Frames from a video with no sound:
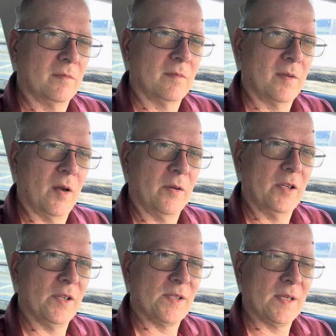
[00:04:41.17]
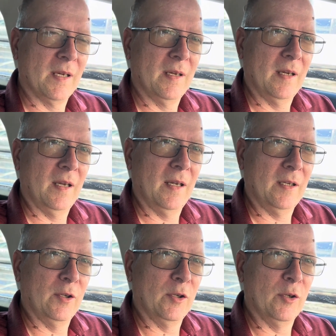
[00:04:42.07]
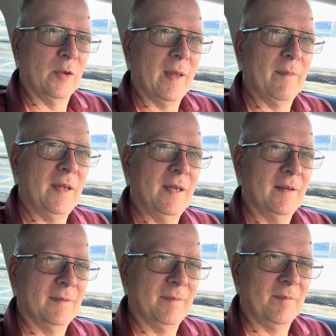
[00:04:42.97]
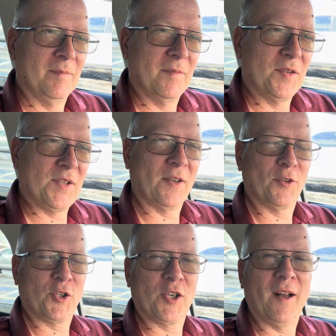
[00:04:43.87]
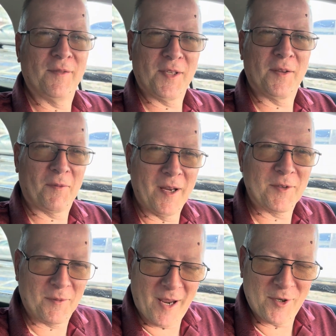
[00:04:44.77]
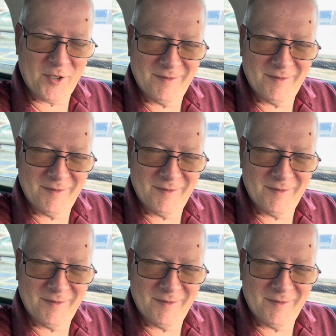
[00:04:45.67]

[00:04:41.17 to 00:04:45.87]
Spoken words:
No, you just, you gave me subtle shoves in the right direction.